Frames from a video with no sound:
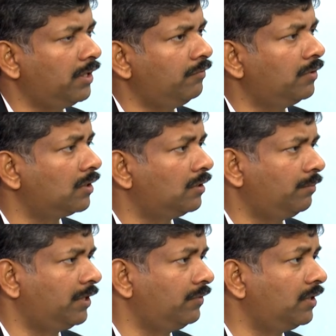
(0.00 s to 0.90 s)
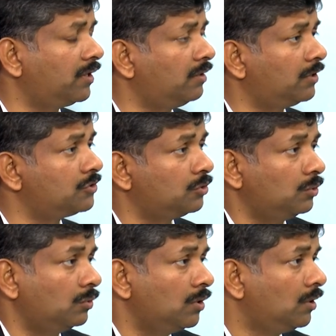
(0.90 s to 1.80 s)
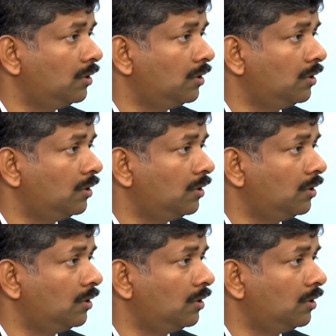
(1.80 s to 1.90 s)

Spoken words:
anywhere between 10 months to